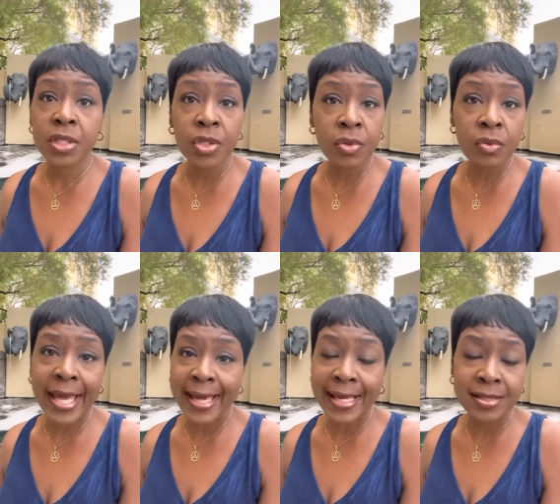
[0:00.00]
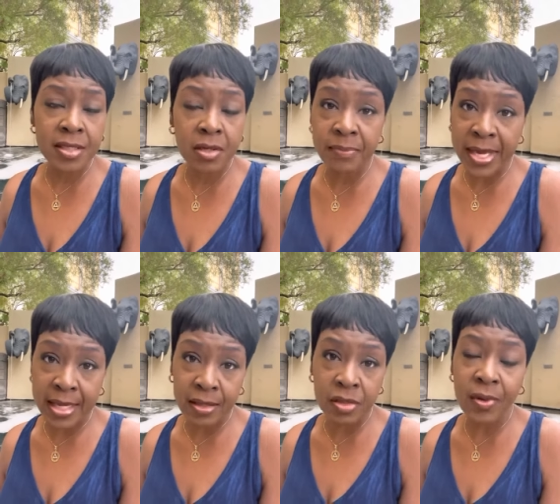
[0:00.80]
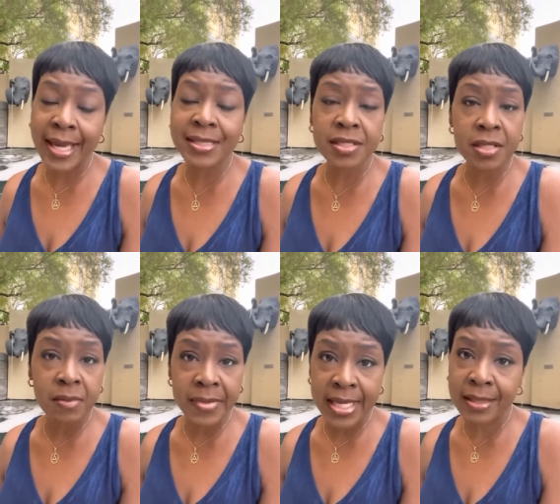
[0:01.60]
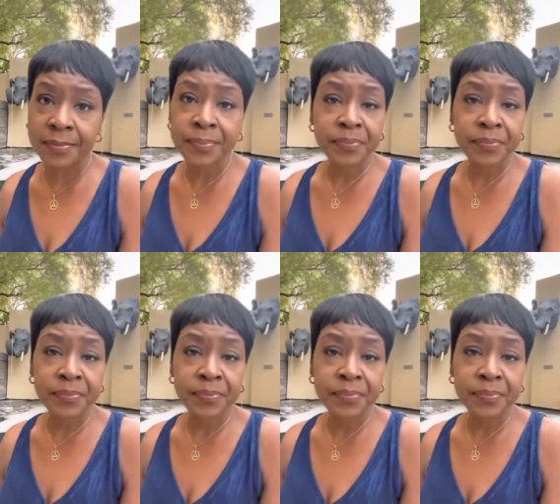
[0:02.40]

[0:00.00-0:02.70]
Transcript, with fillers: You ask your mate, you ask your man,